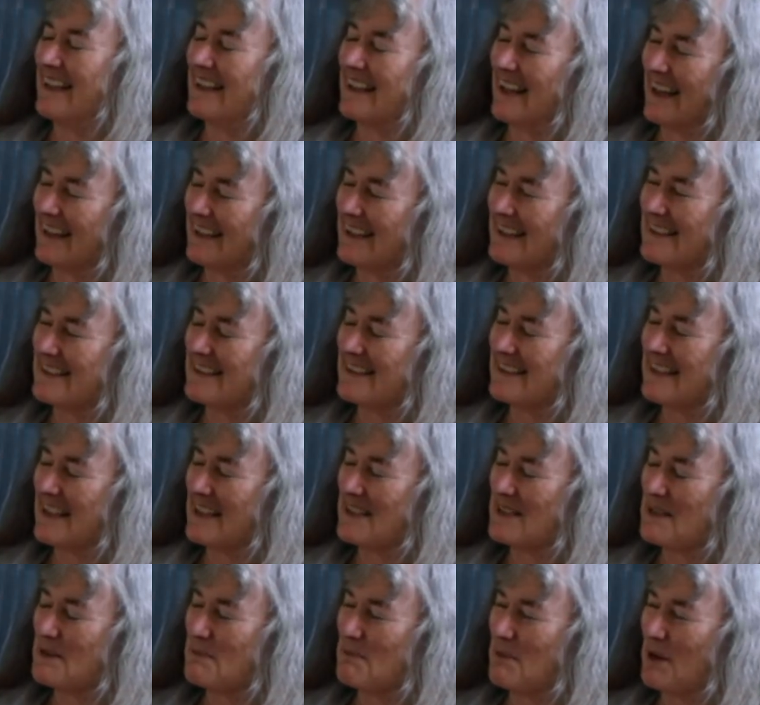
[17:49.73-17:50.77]
I guess
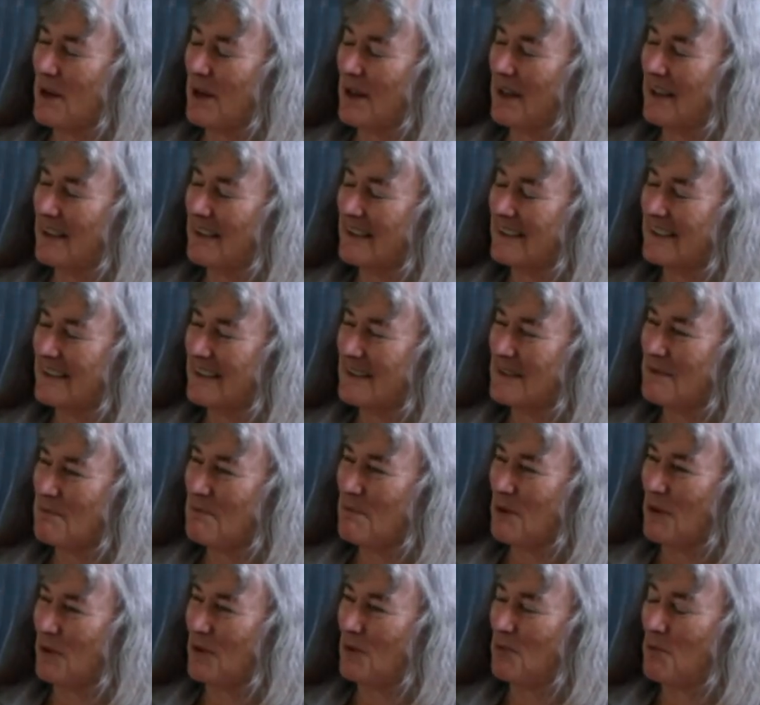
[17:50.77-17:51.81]
that's my
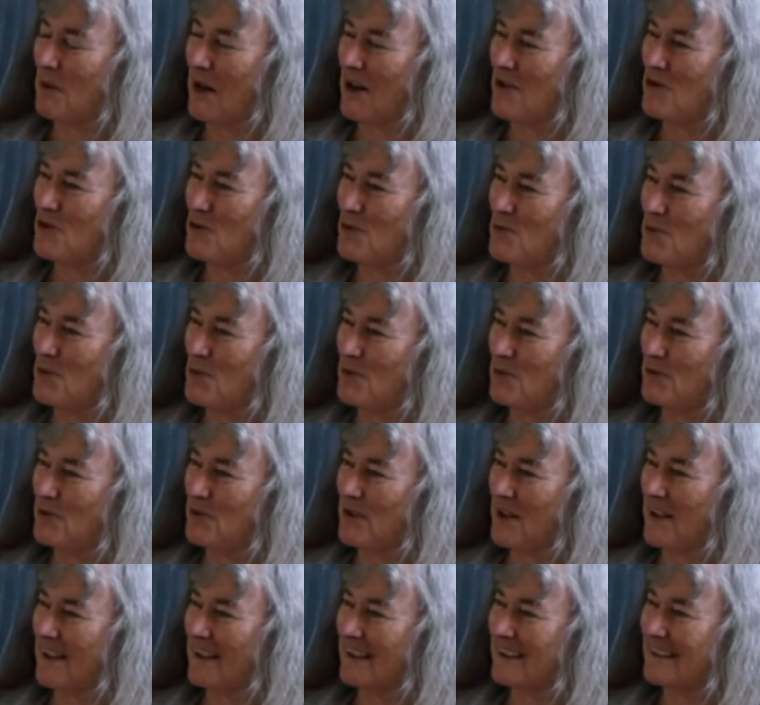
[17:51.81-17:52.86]
most pleasurable
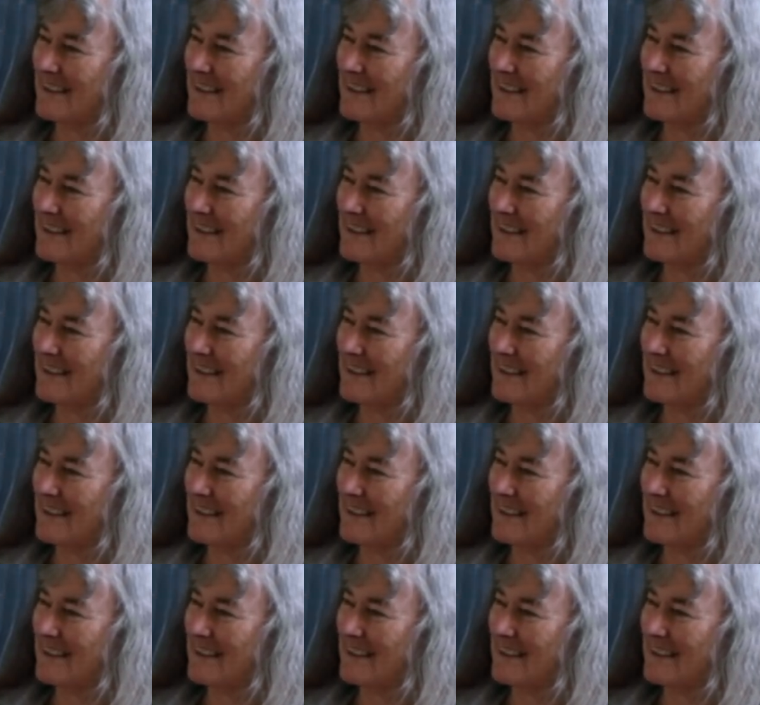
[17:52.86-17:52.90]
find.